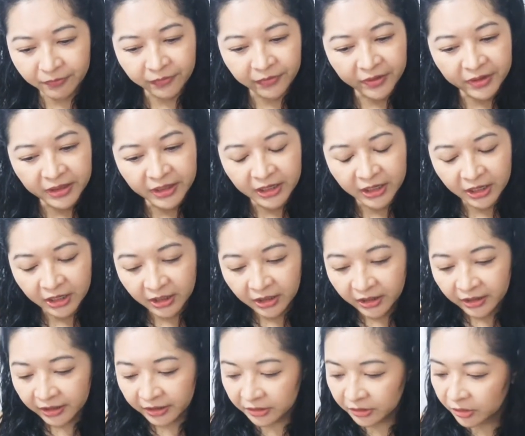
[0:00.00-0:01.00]

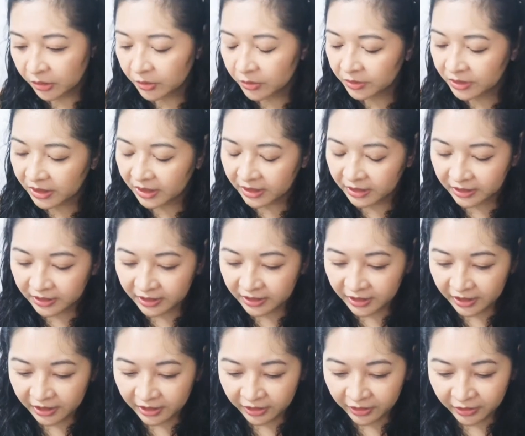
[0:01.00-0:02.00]
vanilla note in
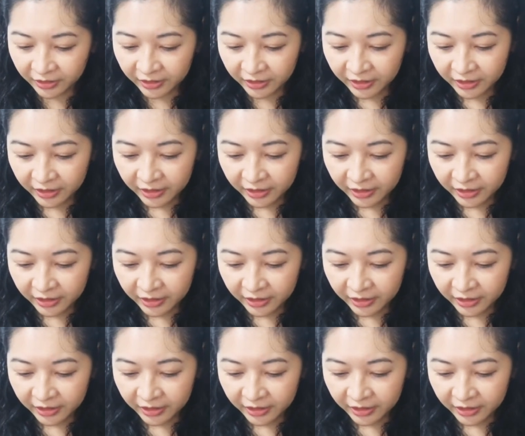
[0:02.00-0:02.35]
there.